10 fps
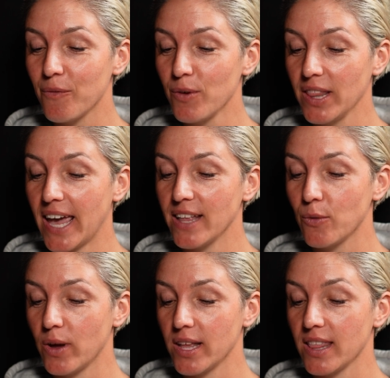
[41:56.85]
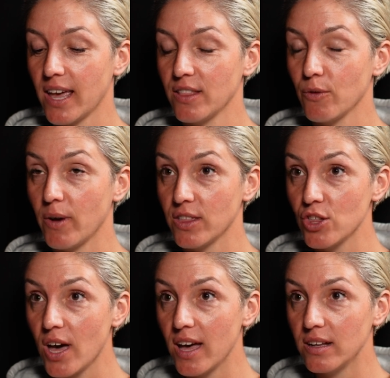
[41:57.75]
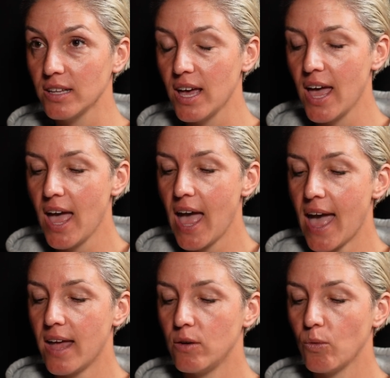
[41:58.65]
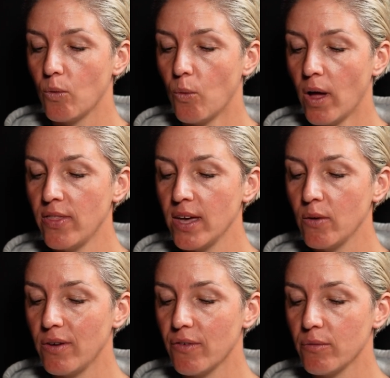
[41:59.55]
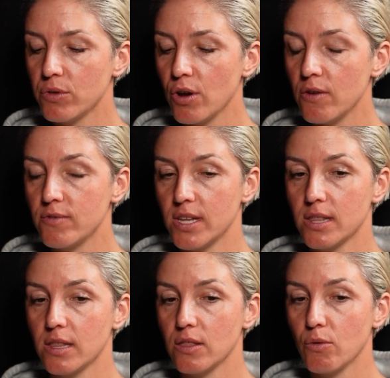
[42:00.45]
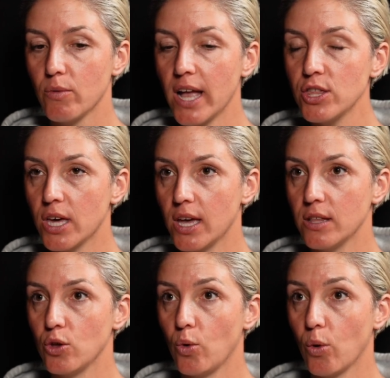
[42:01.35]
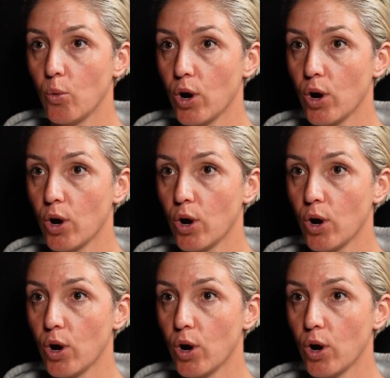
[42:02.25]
relate to what it's like to raise a child. And one thing we've observed is the ranch kids who are